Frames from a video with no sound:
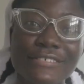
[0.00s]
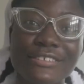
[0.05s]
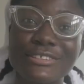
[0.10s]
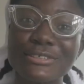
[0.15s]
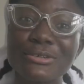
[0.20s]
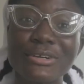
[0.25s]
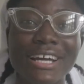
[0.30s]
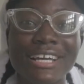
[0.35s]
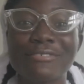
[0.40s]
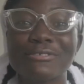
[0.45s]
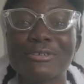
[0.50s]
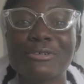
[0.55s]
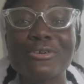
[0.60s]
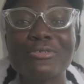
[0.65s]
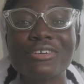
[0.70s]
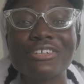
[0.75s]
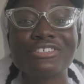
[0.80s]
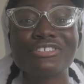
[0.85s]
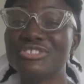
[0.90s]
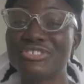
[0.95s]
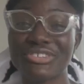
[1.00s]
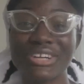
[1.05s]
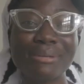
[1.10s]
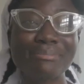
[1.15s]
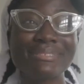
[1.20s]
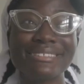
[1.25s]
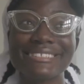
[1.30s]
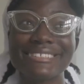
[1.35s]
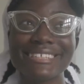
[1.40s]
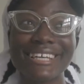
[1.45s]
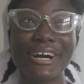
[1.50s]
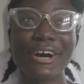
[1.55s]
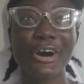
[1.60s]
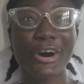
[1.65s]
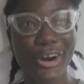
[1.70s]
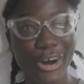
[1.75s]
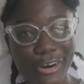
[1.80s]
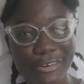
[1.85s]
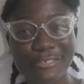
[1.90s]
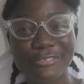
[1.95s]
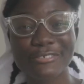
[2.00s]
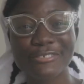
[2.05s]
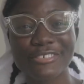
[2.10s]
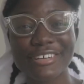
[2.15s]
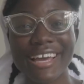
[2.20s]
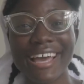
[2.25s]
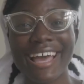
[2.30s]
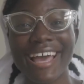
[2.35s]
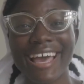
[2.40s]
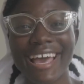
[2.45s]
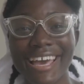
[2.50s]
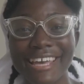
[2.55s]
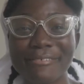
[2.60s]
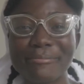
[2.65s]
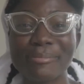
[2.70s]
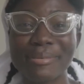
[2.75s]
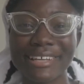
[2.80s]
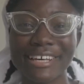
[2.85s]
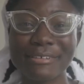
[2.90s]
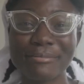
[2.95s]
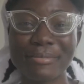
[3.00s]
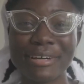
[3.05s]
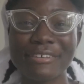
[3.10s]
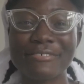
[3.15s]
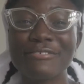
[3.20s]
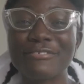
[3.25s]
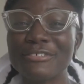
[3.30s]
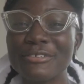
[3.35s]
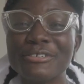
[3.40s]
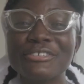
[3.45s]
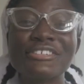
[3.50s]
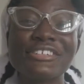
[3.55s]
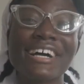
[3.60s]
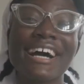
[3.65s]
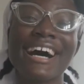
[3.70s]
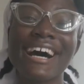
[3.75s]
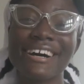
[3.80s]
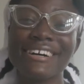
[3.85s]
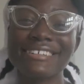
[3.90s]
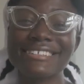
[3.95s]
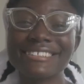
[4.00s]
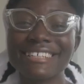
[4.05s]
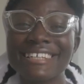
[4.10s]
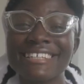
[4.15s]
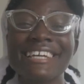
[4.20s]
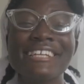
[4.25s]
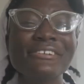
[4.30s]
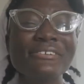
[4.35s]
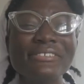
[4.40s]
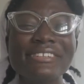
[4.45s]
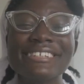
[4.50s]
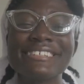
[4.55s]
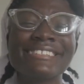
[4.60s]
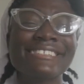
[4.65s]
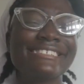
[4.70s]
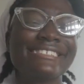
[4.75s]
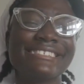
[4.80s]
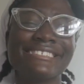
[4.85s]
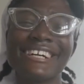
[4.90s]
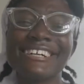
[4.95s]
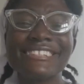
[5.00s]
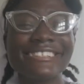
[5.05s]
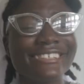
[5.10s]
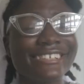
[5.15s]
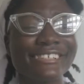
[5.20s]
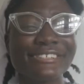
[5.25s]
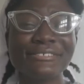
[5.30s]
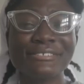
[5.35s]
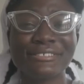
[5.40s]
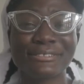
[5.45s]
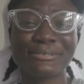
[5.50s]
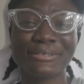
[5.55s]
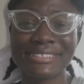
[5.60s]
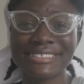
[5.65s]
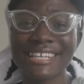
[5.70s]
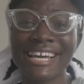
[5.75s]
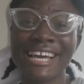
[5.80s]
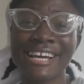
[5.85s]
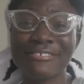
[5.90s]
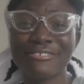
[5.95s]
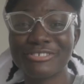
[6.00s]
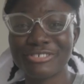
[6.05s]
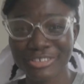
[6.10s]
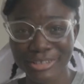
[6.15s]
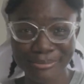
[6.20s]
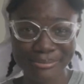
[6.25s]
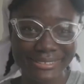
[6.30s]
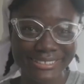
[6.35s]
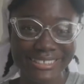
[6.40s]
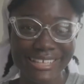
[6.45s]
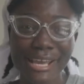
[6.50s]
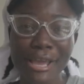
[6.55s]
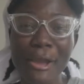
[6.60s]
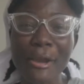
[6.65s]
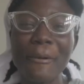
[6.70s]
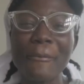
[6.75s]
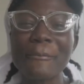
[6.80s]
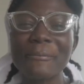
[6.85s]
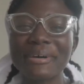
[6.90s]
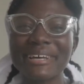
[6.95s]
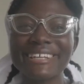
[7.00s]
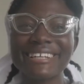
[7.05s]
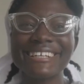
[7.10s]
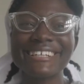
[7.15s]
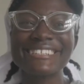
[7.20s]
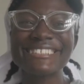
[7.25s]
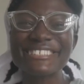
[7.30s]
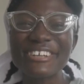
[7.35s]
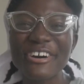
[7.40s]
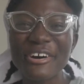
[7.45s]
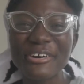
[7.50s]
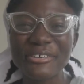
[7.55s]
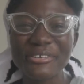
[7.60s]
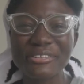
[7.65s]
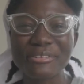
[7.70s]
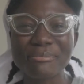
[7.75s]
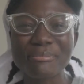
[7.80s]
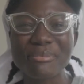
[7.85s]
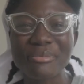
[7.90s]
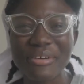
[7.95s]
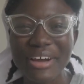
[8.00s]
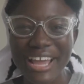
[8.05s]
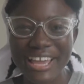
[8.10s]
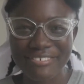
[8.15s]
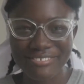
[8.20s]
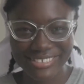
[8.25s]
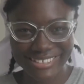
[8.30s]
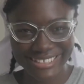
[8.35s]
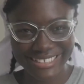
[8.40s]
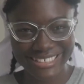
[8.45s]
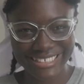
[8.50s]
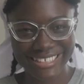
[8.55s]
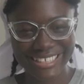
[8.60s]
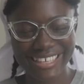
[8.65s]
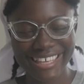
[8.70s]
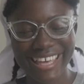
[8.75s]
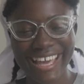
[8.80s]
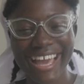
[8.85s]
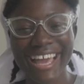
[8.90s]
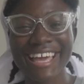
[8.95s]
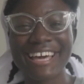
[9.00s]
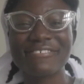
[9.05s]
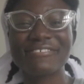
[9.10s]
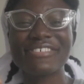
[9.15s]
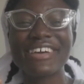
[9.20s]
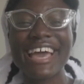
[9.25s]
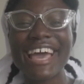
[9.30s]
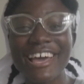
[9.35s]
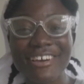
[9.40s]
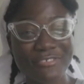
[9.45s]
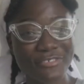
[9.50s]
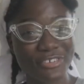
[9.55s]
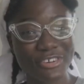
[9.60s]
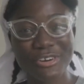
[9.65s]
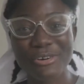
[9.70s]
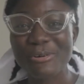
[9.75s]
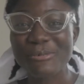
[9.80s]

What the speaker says: So I have always dreamt of and planned my future house, and I know this is nothing close to what I have dreamt, but it's all the privacy I have ever